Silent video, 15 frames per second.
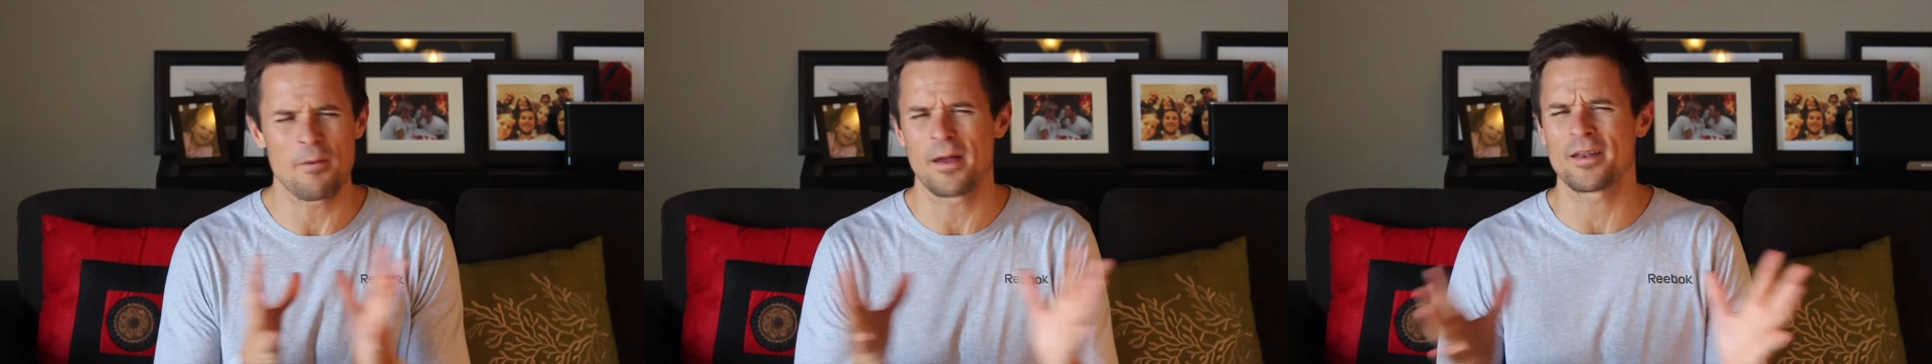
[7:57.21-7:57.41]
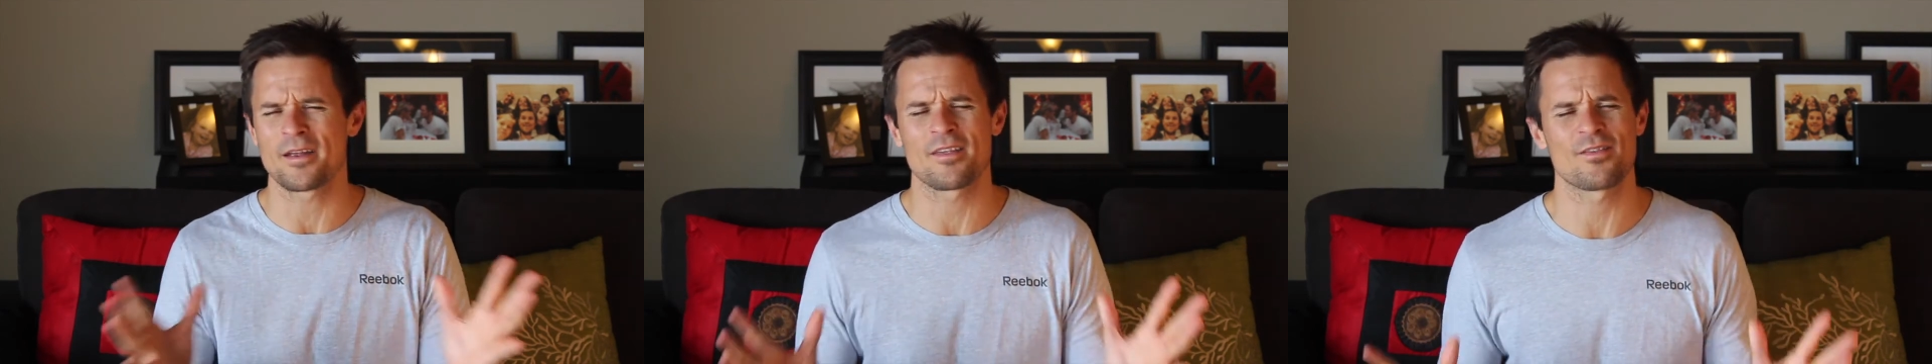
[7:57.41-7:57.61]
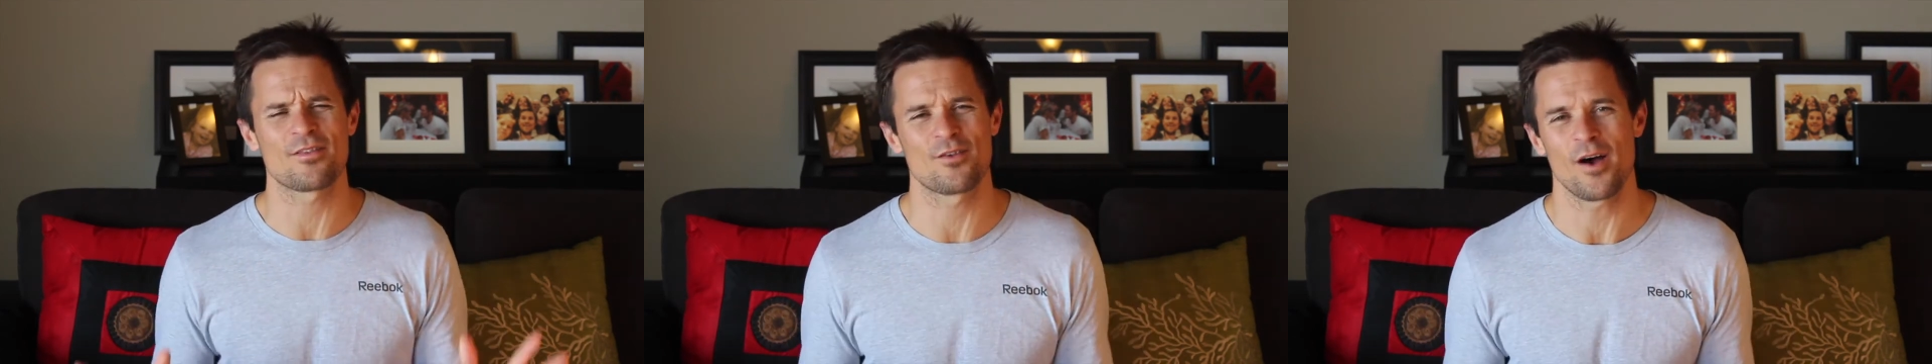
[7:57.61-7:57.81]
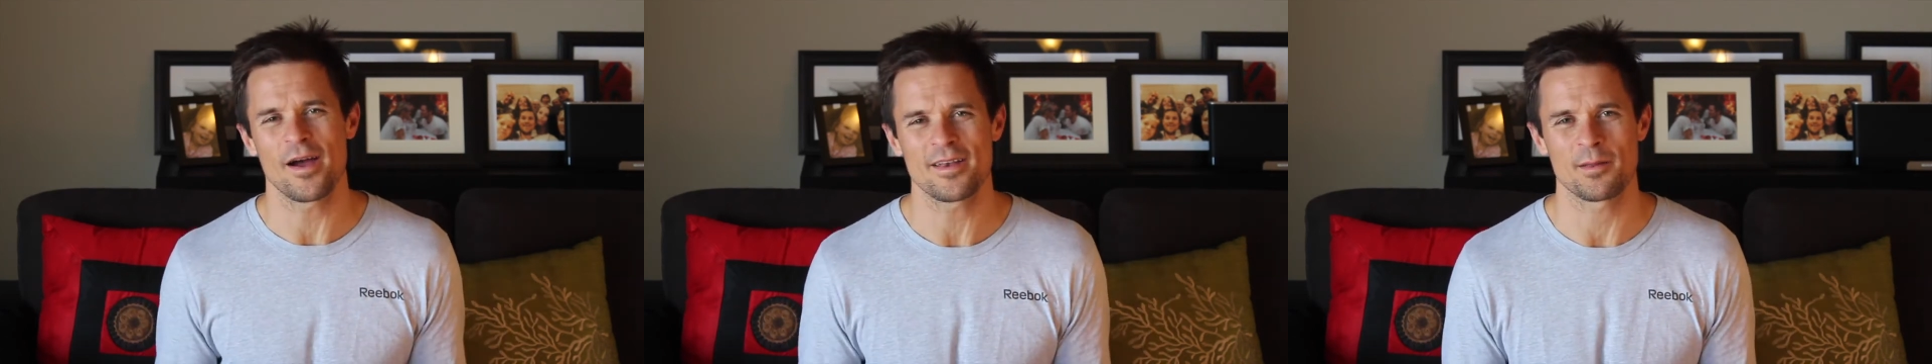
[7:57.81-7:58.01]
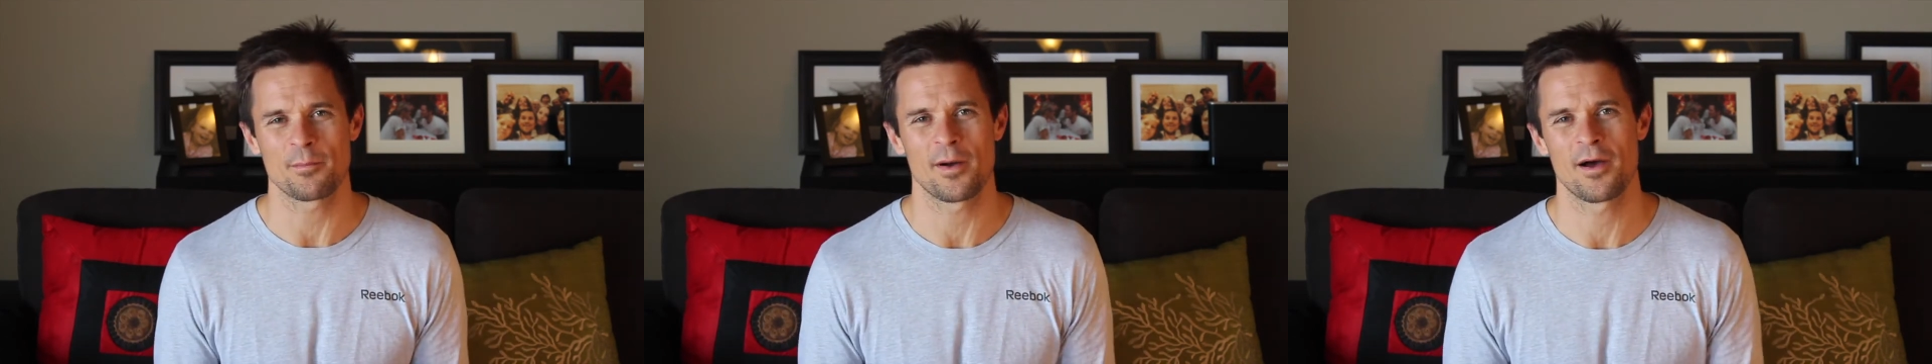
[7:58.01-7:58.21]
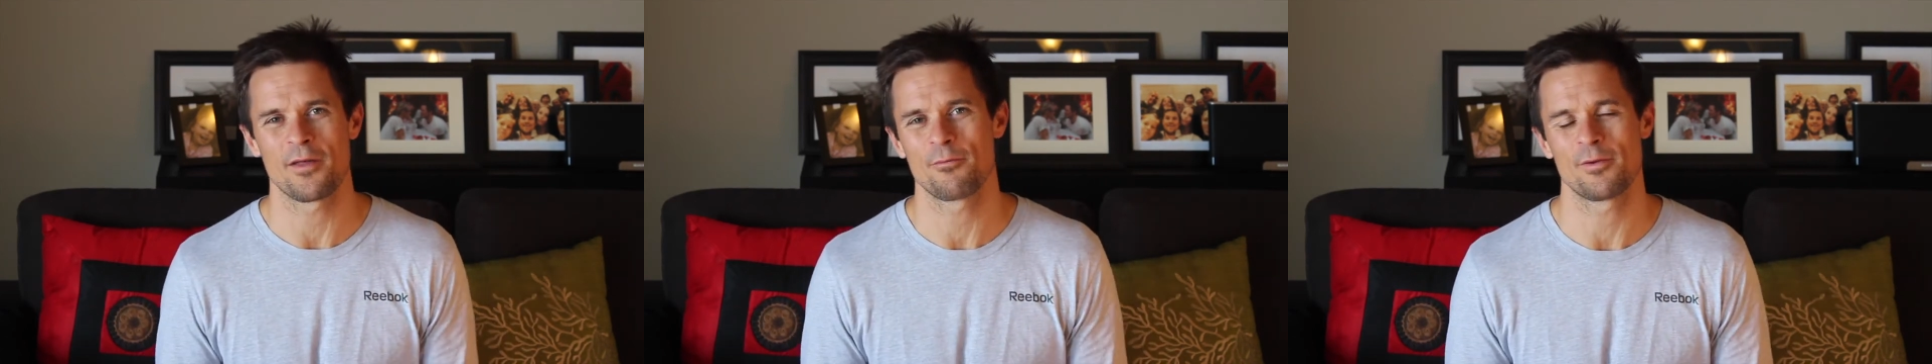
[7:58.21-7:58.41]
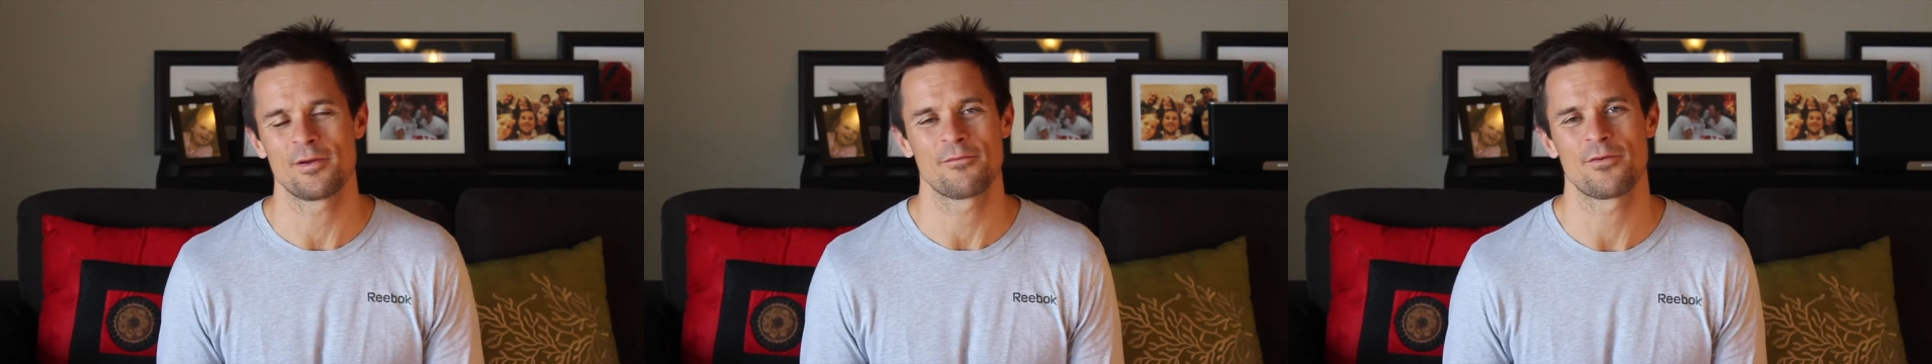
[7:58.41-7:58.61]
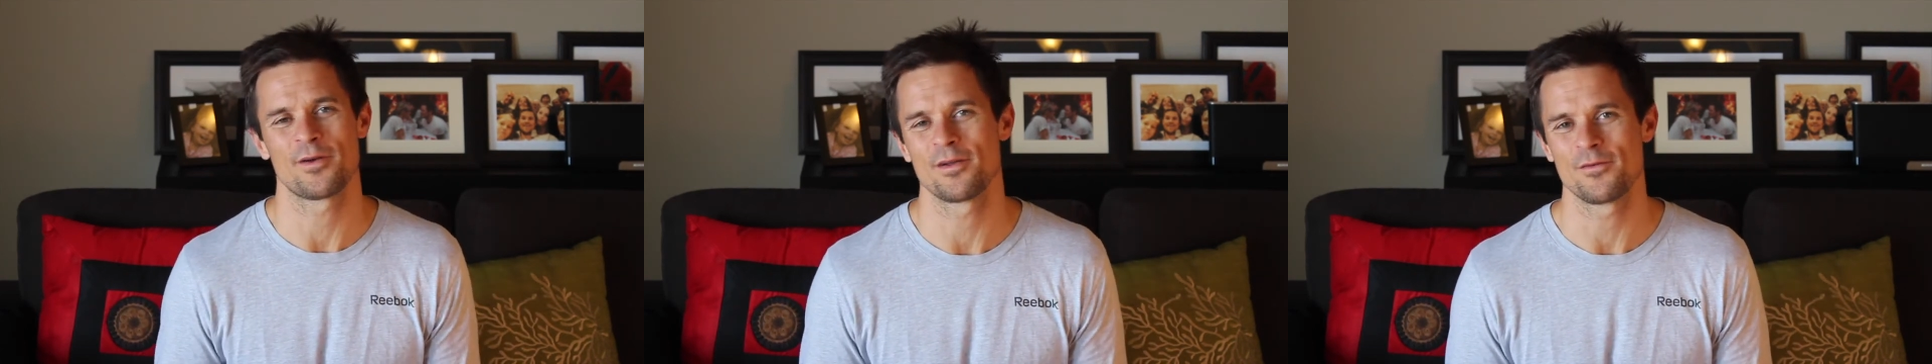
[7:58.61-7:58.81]
an exciting pathway
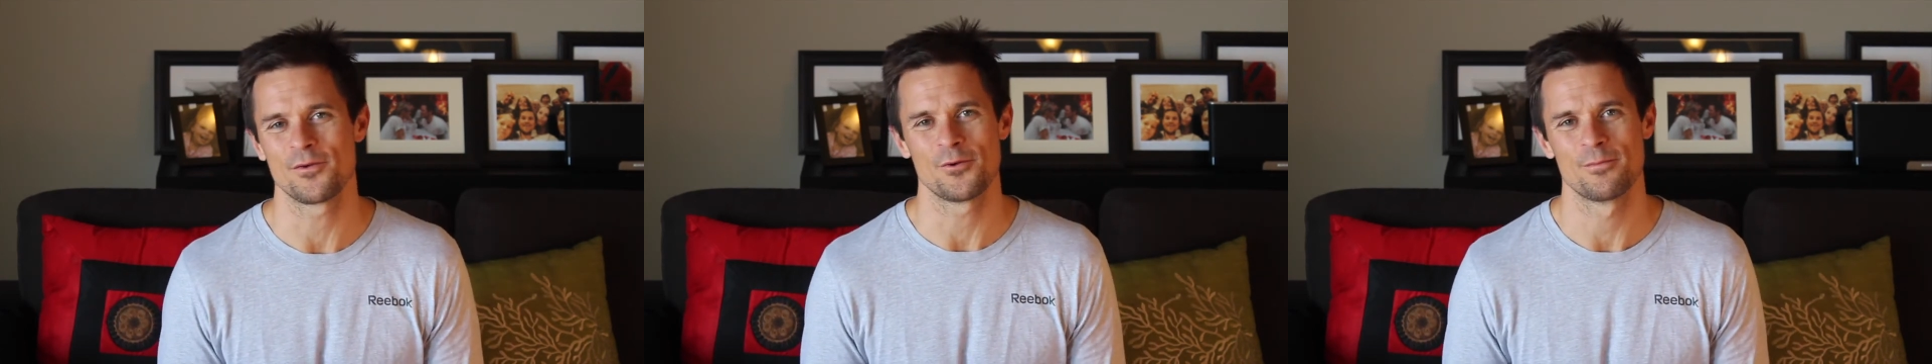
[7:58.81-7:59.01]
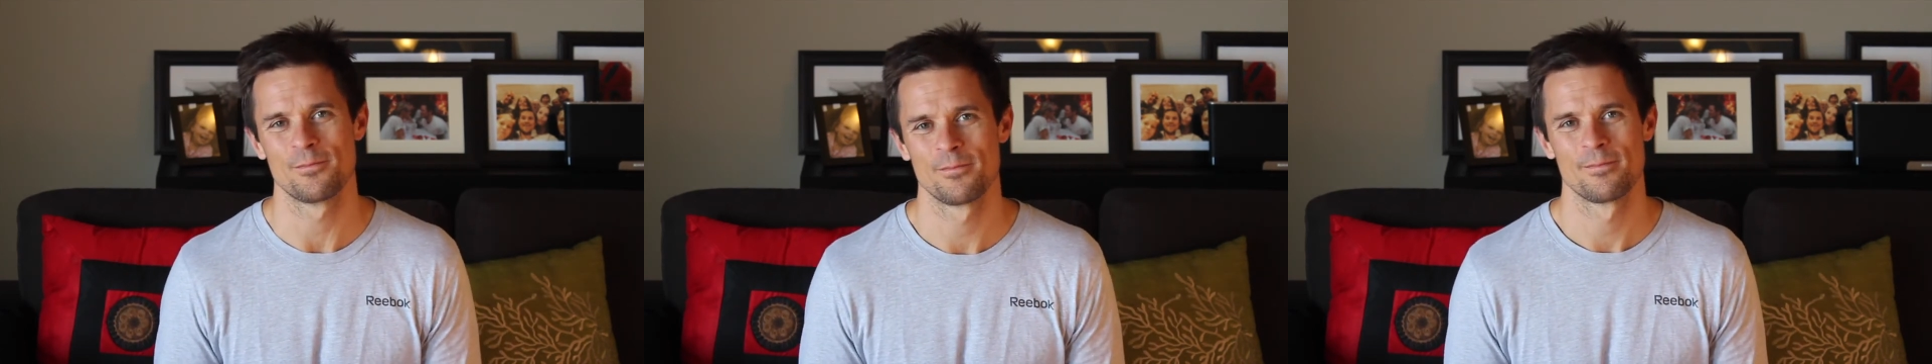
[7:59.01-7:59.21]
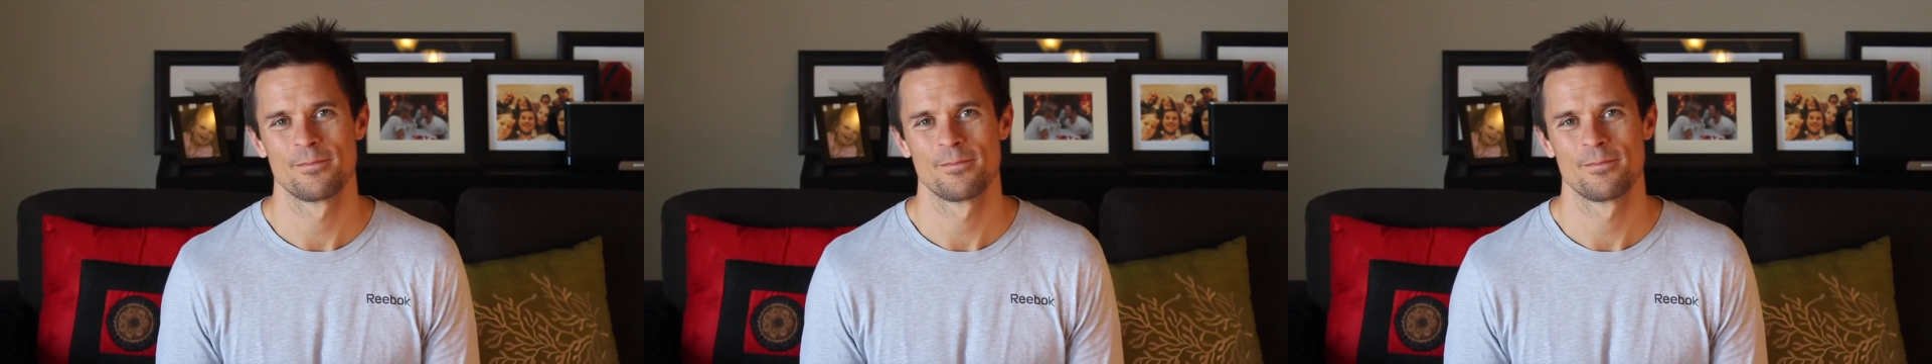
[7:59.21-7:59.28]
in front of you.